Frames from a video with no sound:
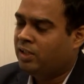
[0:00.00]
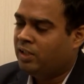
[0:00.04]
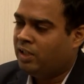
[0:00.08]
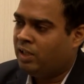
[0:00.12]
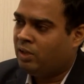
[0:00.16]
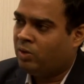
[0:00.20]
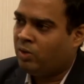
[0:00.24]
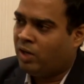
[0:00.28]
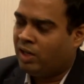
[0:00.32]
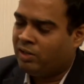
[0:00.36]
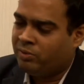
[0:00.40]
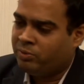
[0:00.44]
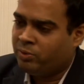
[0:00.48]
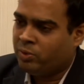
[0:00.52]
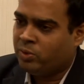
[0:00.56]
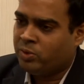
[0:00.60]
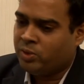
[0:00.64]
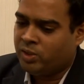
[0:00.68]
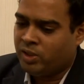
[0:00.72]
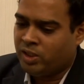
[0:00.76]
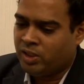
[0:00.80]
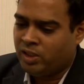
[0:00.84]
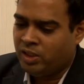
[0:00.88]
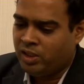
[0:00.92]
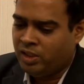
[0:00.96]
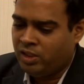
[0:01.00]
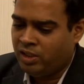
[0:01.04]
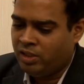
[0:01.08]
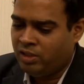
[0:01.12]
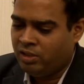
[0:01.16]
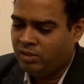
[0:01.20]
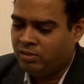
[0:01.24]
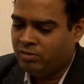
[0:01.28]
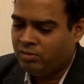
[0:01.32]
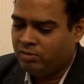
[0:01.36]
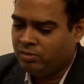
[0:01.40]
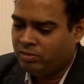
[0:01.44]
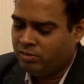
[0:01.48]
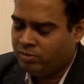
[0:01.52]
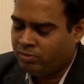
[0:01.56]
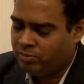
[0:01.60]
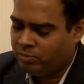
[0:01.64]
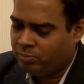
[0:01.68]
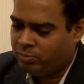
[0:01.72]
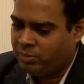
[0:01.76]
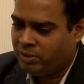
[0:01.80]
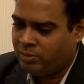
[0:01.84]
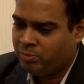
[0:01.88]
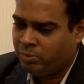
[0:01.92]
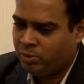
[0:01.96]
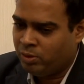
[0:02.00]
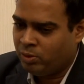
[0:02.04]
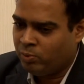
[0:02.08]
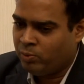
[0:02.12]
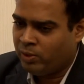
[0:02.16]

Now, unfortunately, people,